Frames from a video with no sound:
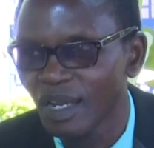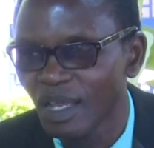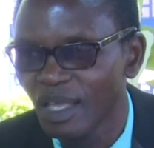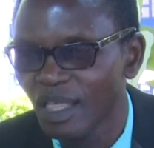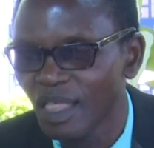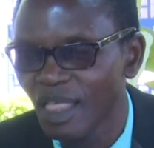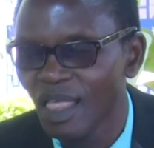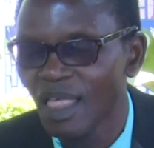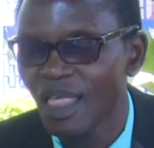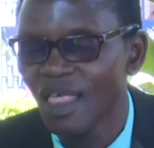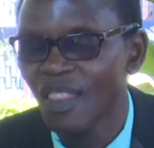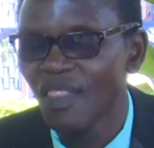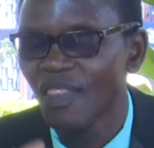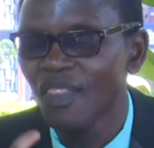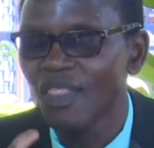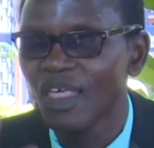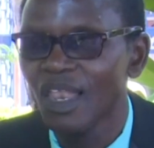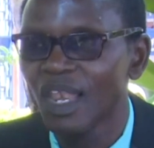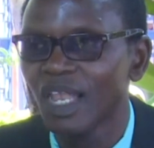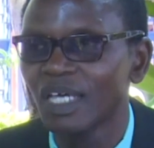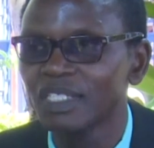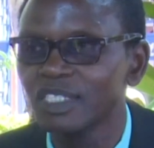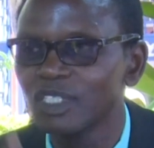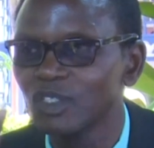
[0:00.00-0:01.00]

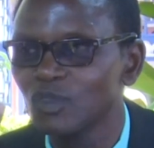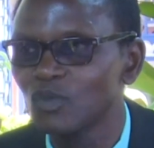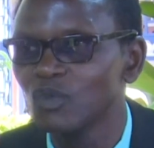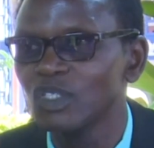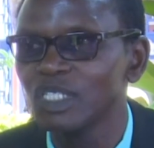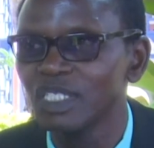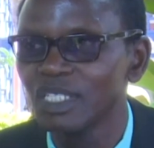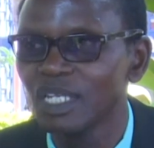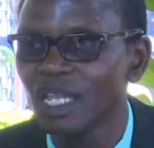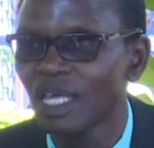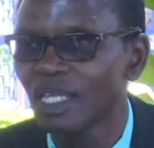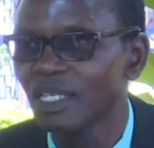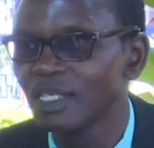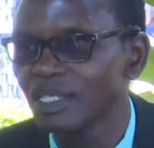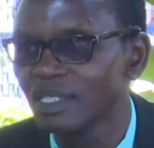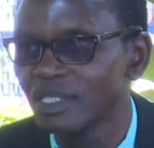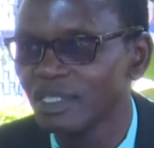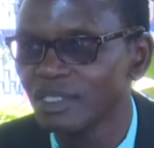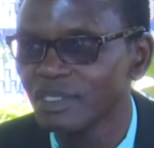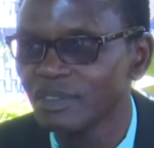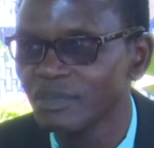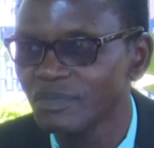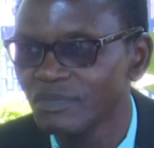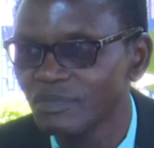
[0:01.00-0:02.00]
31. The
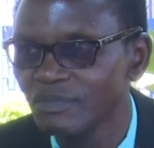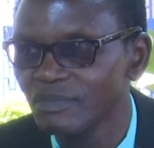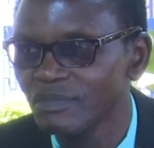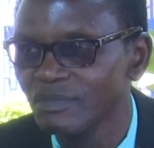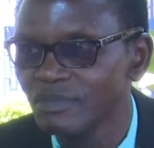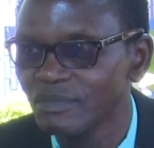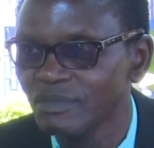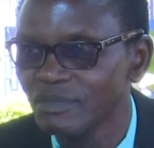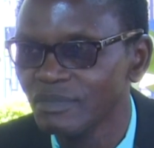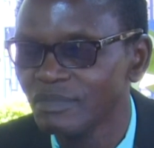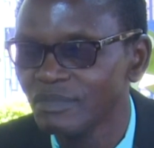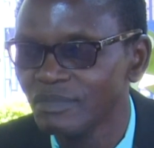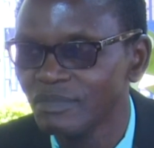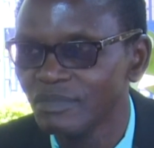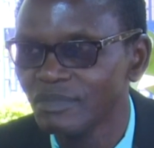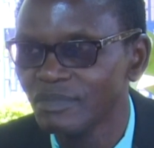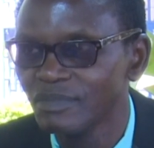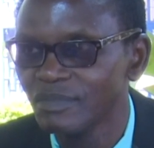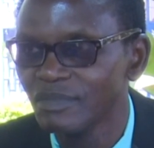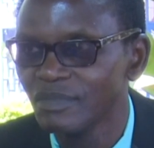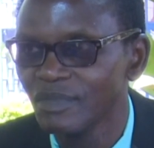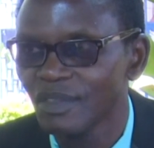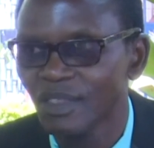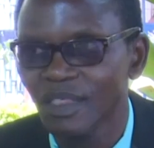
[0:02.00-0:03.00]
last born,
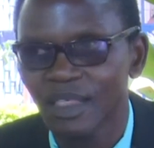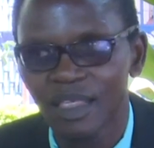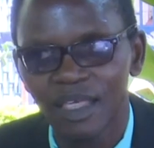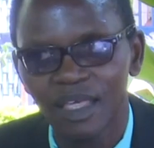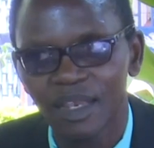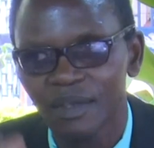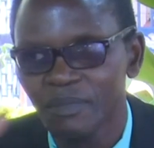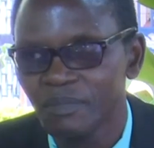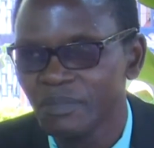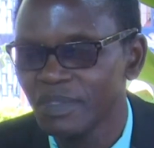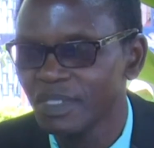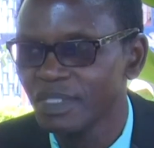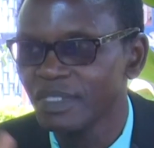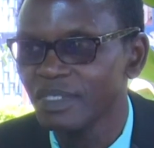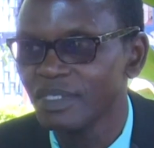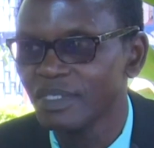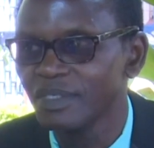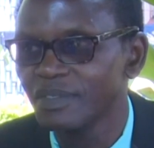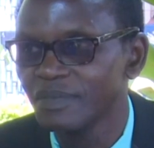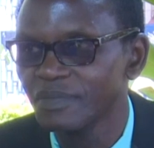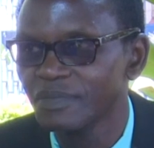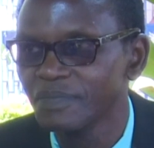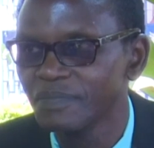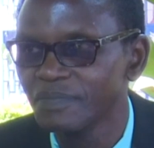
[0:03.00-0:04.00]
29.
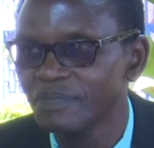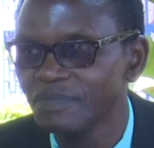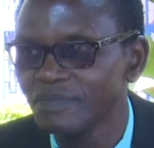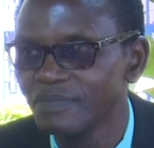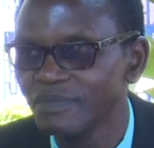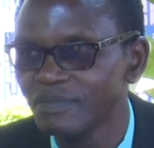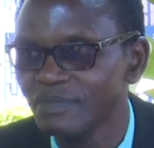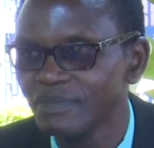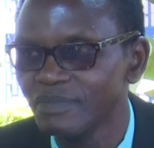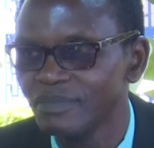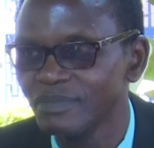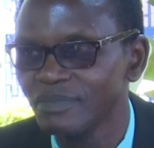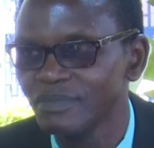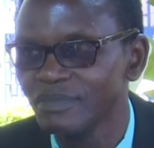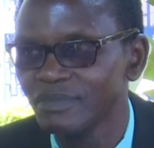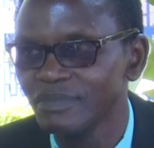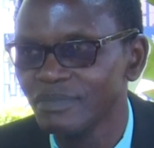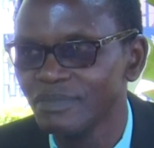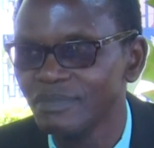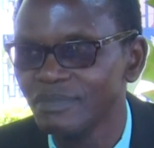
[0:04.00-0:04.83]
They are big.